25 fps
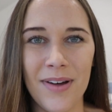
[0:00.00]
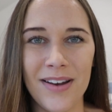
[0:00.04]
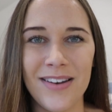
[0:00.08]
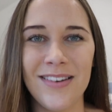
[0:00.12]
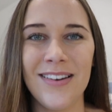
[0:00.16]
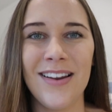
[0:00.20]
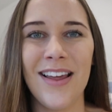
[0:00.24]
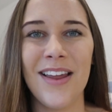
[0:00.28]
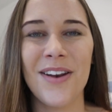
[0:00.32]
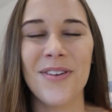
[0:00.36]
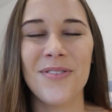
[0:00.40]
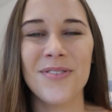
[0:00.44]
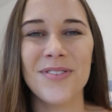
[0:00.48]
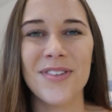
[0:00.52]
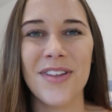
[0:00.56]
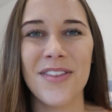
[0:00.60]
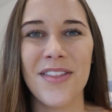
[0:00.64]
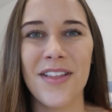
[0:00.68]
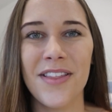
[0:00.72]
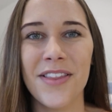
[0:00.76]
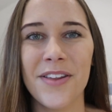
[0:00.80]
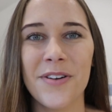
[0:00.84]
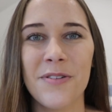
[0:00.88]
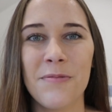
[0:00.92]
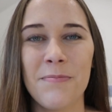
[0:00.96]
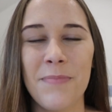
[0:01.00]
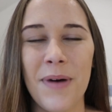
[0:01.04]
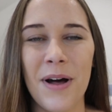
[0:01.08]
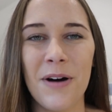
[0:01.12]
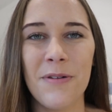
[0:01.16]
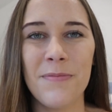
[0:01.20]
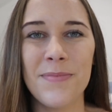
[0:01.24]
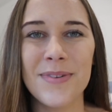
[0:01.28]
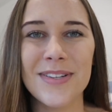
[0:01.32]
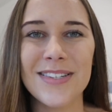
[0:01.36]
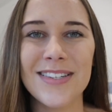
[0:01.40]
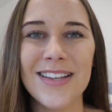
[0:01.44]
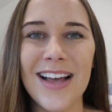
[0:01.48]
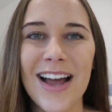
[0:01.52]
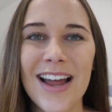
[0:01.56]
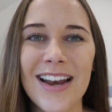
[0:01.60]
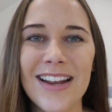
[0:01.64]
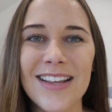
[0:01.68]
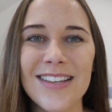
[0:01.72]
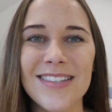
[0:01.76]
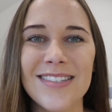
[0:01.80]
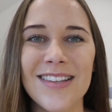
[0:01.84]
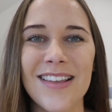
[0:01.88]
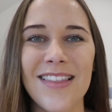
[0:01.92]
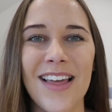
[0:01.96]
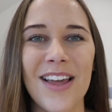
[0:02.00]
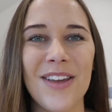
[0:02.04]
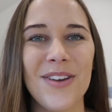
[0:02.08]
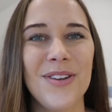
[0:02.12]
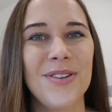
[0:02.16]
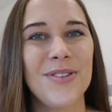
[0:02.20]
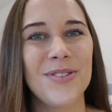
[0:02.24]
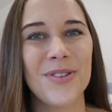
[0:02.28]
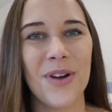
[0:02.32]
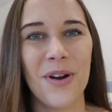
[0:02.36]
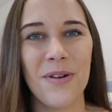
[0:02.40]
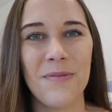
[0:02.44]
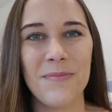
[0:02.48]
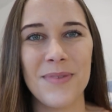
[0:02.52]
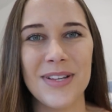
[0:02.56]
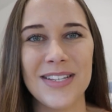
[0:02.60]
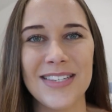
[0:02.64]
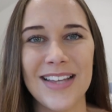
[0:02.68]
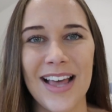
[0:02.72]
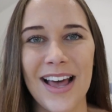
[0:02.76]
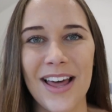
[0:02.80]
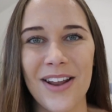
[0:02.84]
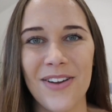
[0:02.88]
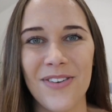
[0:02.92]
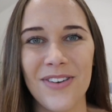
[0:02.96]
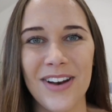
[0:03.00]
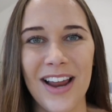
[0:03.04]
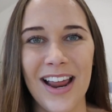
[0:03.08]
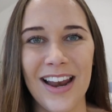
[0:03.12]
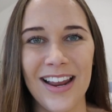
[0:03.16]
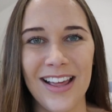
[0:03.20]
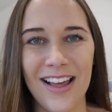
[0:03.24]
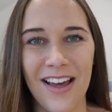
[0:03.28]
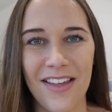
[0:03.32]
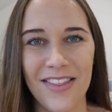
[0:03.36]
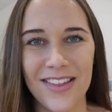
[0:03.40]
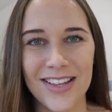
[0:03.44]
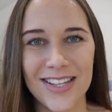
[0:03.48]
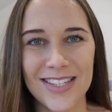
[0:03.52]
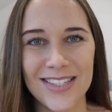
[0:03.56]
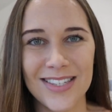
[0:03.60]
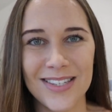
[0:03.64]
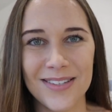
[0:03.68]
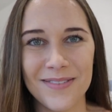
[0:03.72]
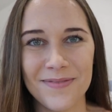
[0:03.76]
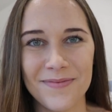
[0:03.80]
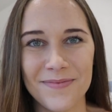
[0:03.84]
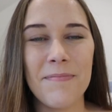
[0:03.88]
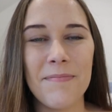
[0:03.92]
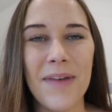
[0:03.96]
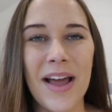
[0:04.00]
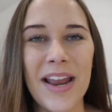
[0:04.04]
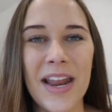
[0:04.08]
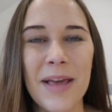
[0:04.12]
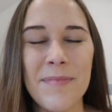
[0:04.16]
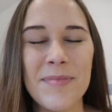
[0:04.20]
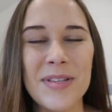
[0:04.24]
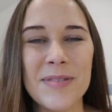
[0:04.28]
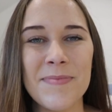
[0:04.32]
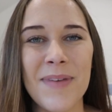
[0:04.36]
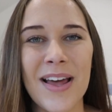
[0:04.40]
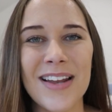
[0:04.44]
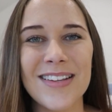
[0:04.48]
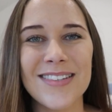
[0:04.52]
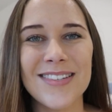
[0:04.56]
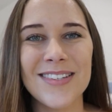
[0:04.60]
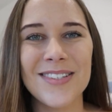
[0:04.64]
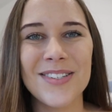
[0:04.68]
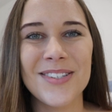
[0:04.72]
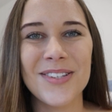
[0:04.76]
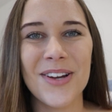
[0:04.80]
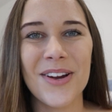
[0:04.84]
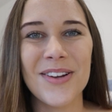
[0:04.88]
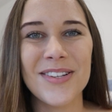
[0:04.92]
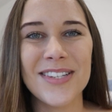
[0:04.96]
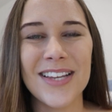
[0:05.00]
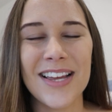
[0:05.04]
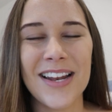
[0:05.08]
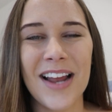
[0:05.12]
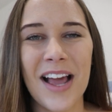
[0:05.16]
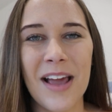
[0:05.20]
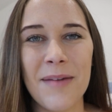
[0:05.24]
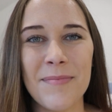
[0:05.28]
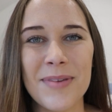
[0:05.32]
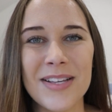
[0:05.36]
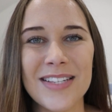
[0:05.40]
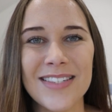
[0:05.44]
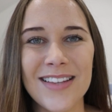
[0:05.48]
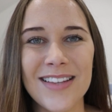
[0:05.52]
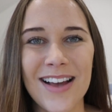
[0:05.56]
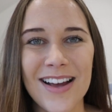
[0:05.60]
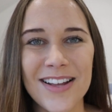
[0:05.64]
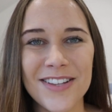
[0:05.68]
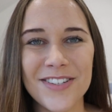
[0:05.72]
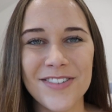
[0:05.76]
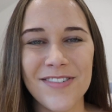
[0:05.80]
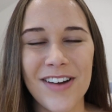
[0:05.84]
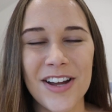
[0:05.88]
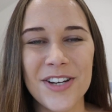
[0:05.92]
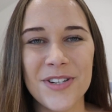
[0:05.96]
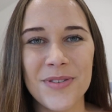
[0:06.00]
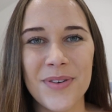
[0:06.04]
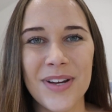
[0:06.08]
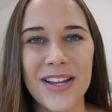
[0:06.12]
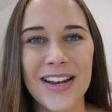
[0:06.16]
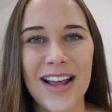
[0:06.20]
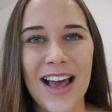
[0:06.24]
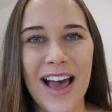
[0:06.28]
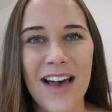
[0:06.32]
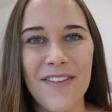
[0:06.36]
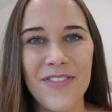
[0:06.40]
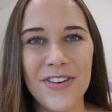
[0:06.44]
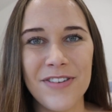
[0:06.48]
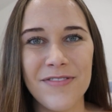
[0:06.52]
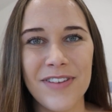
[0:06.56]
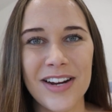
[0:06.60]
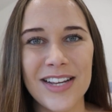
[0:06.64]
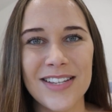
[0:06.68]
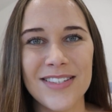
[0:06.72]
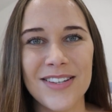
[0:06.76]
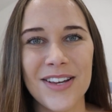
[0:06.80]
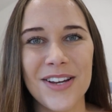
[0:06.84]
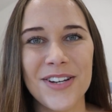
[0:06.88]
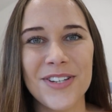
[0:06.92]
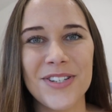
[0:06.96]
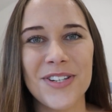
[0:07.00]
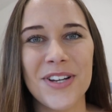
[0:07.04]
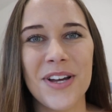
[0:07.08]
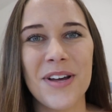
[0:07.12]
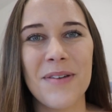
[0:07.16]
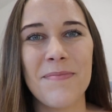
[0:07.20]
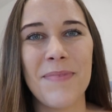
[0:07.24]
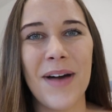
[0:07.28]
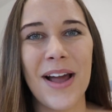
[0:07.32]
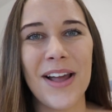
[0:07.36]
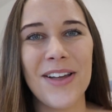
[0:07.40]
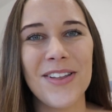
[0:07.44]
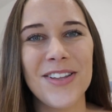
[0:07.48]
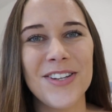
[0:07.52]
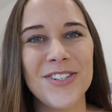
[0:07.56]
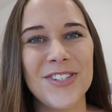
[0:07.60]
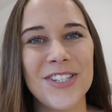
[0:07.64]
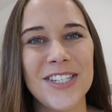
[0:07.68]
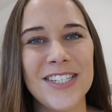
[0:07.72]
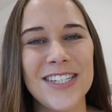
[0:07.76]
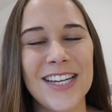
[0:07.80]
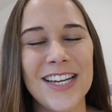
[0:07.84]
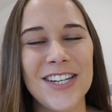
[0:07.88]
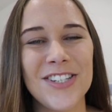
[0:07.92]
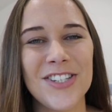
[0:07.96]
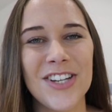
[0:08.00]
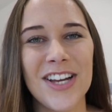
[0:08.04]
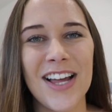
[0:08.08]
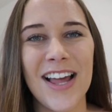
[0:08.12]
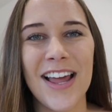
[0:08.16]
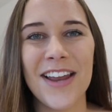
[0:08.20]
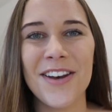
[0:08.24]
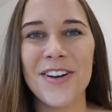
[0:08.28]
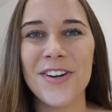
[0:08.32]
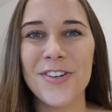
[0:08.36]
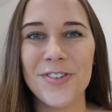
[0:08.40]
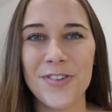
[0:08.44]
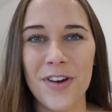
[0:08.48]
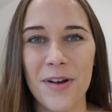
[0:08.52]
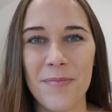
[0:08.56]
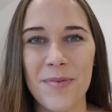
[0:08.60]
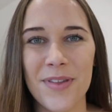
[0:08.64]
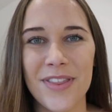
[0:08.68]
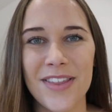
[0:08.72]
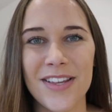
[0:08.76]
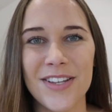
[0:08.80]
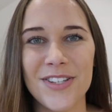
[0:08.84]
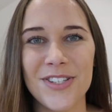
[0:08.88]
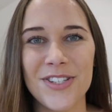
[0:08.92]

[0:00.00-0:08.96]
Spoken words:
button and also the little bell beside it so that you don't miss out on any others. My name is Madison Dohnt and I am a science graduate, avid researcher, biology teacher and naturopathy